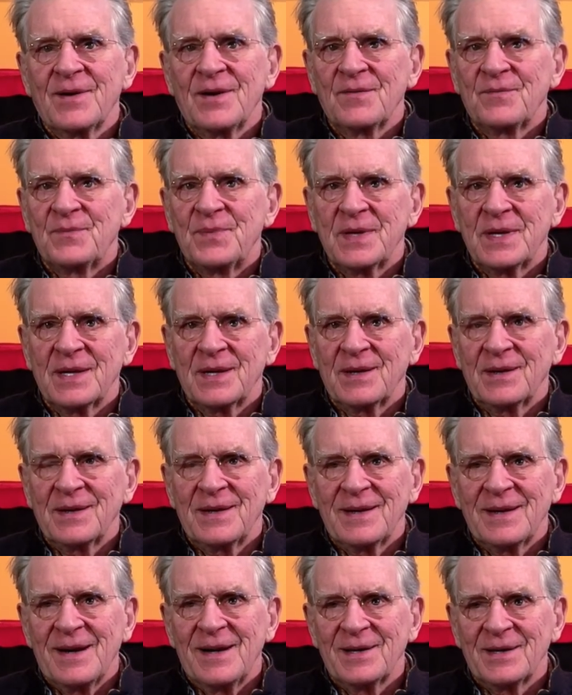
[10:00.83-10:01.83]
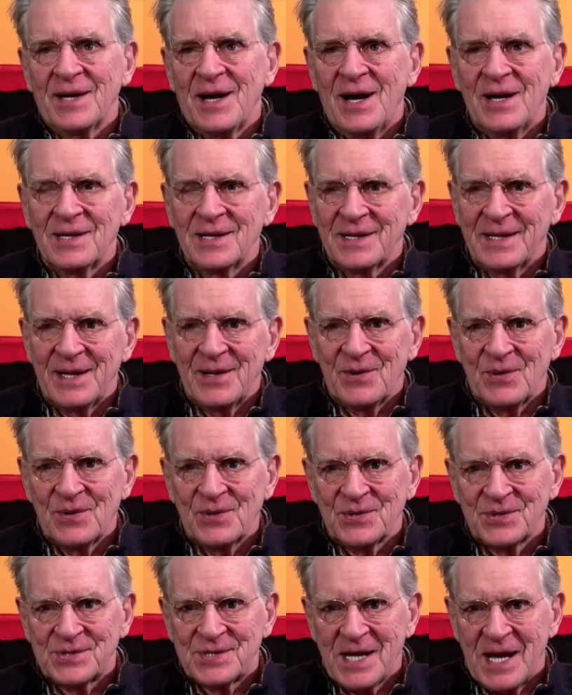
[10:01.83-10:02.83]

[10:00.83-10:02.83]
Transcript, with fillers: of being on holiday all the